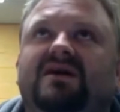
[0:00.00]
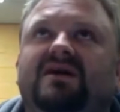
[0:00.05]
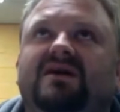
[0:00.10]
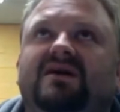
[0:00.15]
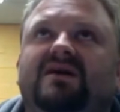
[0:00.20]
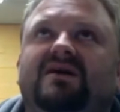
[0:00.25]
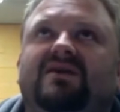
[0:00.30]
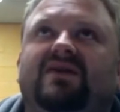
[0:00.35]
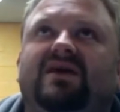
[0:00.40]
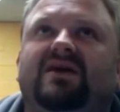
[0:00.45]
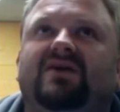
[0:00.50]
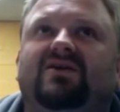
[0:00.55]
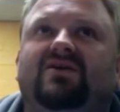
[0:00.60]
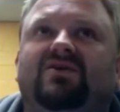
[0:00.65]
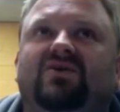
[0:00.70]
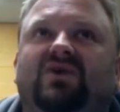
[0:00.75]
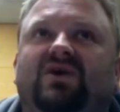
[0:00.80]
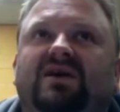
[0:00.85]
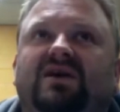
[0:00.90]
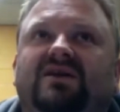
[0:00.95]
they got
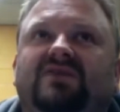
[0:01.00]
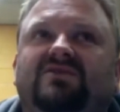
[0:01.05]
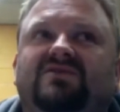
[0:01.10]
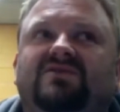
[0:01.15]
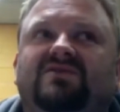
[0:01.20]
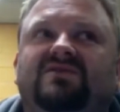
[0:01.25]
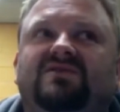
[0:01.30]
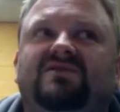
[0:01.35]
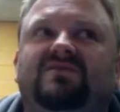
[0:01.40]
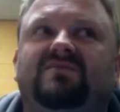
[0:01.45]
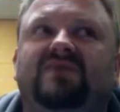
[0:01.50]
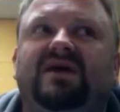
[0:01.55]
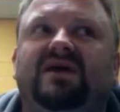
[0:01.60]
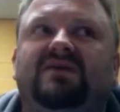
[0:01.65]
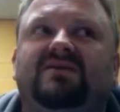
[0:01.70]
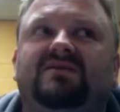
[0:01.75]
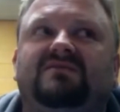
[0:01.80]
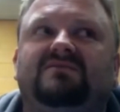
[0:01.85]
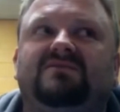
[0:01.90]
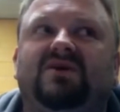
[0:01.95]
quite interested
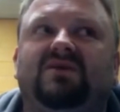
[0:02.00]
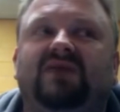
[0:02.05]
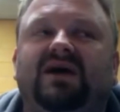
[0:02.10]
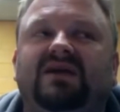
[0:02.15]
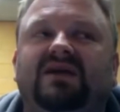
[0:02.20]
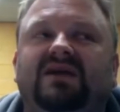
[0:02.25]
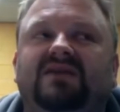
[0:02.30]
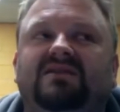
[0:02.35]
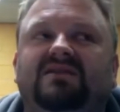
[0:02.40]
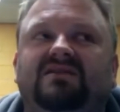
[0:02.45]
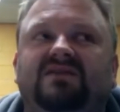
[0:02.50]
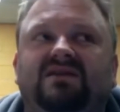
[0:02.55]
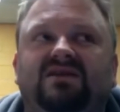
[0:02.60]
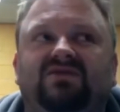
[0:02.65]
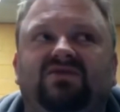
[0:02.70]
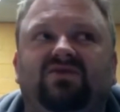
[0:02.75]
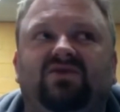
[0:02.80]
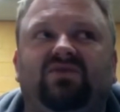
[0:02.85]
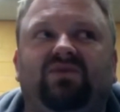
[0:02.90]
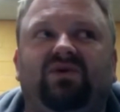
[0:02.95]
about it. I made the
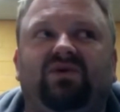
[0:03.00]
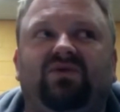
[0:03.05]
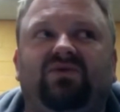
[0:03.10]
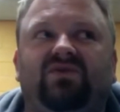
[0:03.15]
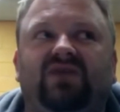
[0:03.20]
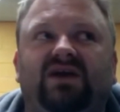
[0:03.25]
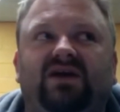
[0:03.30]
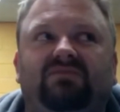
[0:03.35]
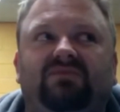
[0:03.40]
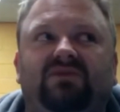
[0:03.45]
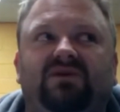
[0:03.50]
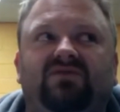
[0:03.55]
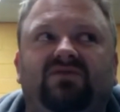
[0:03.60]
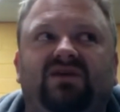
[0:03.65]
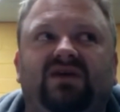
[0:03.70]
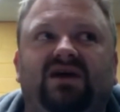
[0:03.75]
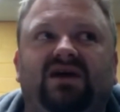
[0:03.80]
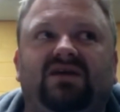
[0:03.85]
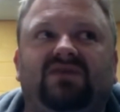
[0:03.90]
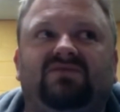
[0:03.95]
thing drop off a couple of
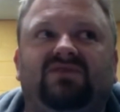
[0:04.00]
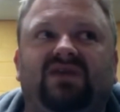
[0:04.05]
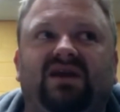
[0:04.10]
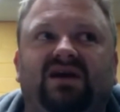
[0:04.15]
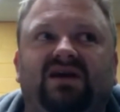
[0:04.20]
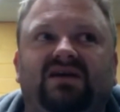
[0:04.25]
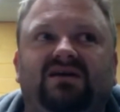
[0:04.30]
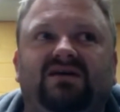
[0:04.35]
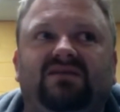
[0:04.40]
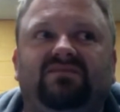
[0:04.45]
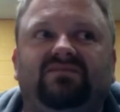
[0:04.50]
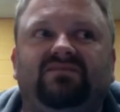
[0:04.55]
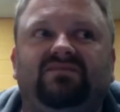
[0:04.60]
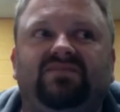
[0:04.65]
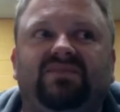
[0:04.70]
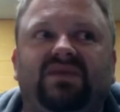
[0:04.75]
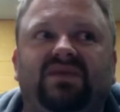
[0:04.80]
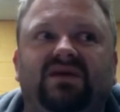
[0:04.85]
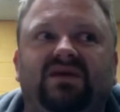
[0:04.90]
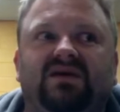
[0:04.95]
games later.
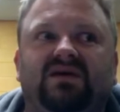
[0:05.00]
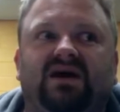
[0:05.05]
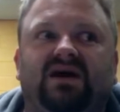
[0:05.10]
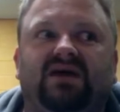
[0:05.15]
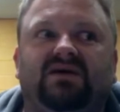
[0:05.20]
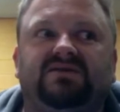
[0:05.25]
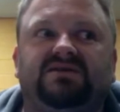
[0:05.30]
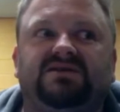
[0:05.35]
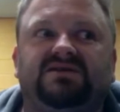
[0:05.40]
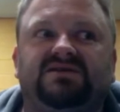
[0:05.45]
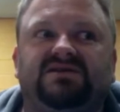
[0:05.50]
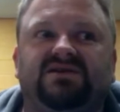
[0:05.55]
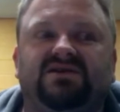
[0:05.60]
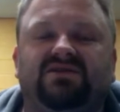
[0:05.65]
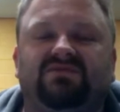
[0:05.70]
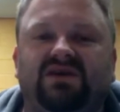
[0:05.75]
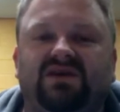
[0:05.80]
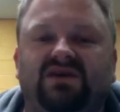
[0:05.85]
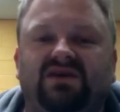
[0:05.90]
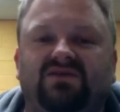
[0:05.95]
Uh, just to
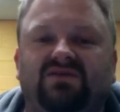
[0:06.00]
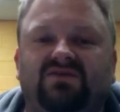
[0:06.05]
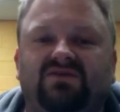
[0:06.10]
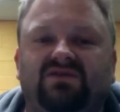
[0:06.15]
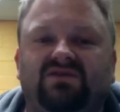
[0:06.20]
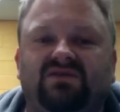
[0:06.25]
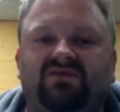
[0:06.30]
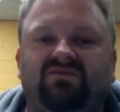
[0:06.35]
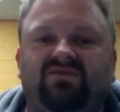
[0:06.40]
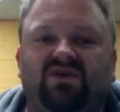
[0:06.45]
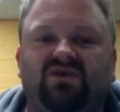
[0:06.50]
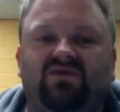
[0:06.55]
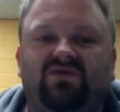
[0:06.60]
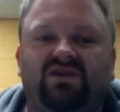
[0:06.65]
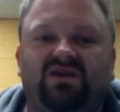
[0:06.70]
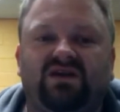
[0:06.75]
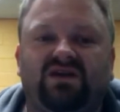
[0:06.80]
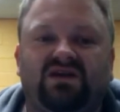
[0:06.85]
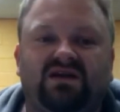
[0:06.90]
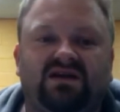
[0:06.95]
keep the interest
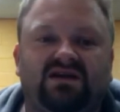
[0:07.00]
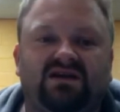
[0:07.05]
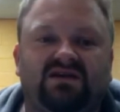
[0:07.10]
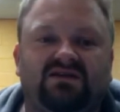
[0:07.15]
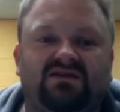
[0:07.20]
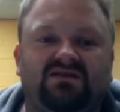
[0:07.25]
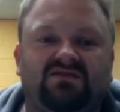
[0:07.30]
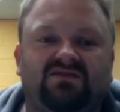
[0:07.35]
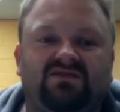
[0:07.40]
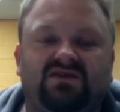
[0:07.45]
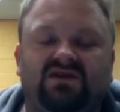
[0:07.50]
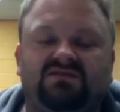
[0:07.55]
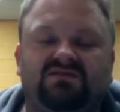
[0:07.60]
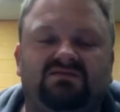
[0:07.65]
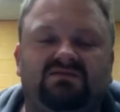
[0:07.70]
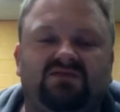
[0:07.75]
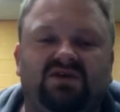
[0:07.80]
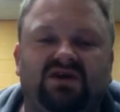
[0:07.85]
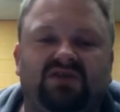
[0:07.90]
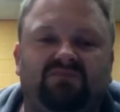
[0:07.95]
involved in it, and it, it
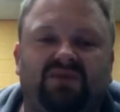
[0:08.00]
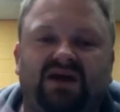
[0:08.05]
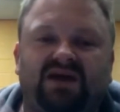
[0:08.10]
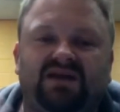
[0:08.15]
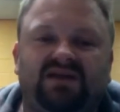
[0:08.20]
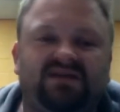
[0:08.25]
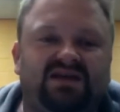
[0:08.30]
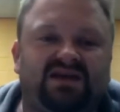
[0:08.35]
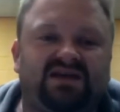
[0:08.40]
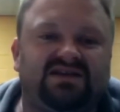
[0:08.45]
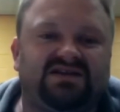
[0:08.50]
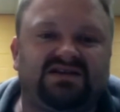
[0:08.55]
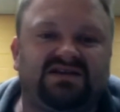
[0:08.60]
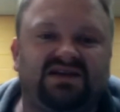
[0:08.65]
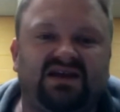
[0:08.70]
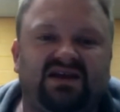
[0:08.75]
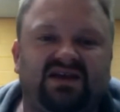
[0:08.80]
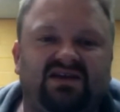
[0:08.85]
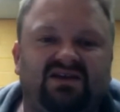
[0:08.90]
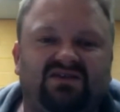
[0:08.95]
it made the
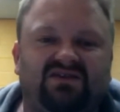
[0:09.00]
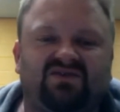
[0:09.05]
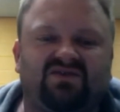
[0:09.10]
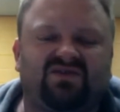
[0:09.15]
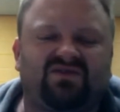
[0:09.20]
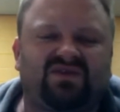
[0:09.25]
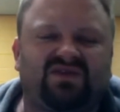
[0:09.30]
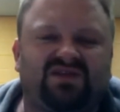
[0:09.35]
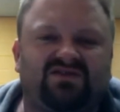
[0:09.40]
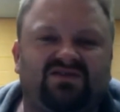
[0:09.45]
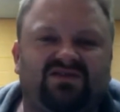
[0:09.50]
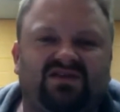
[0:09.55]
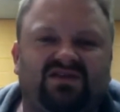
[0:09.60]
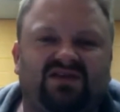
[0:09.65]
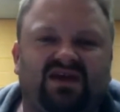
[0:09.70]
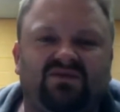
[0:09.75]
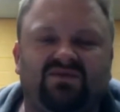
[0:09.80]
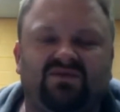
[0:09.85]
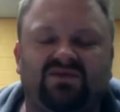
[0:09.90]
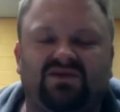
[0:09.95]
engineer sort of
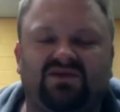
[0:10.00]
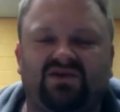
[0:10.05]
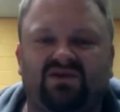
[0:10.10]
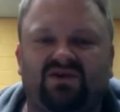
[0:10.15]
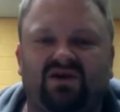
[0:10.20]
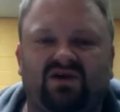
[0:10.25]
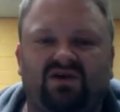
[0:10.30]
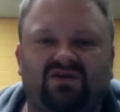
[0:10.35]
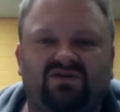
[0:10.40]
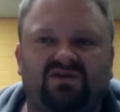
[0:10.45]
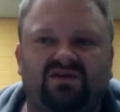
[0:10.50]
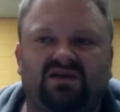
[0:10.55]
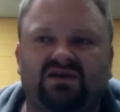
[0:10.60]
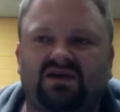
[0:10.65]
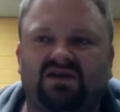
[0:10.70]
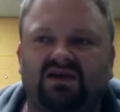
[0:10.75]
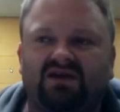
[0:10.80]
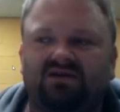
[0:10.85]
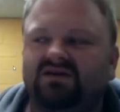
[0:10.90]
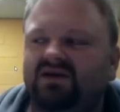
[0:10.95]
insane with curiosity.
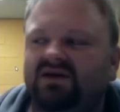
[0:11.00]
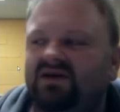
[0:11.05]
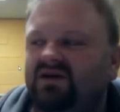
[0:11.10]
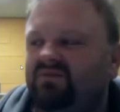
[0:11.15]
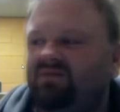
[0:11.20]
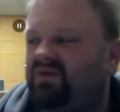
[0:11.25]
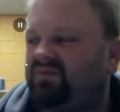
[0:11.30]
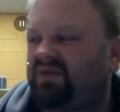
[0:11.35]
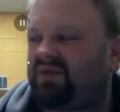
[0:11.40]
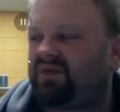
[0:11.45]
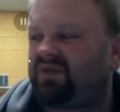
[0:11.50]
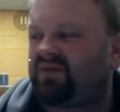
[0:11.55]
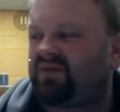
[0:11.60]
Now my plan.